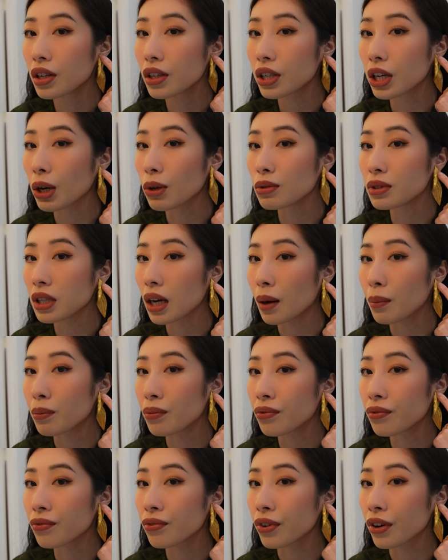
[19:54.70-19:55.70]
goes up
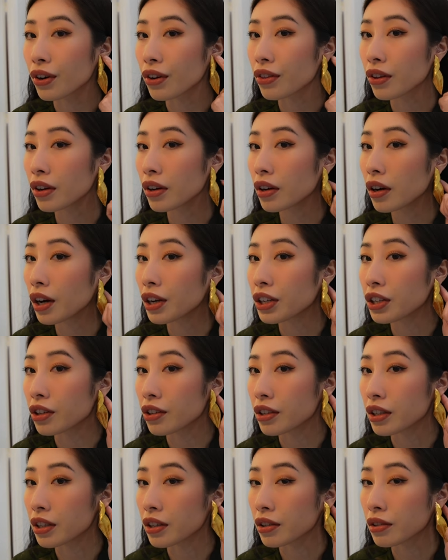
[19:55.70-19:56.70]
further on
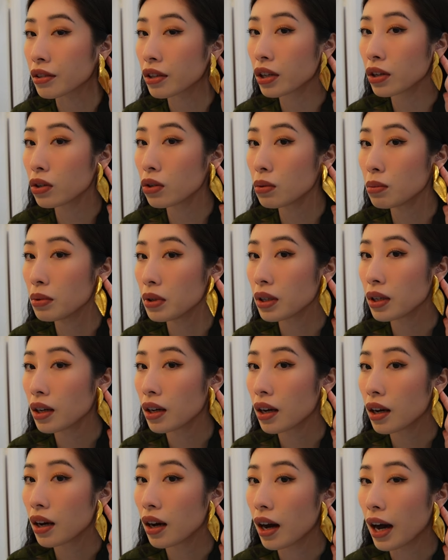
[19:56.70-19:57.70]
your earlobe.
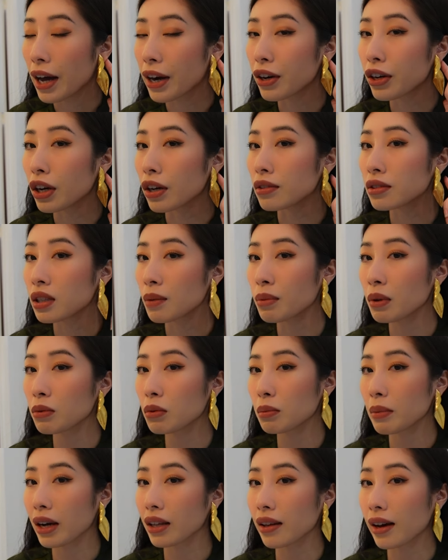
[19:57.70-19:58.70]
I don't know, some
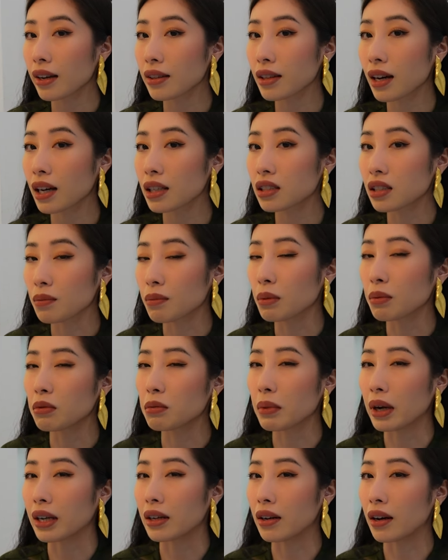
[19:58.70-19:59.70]
people might like that, some people might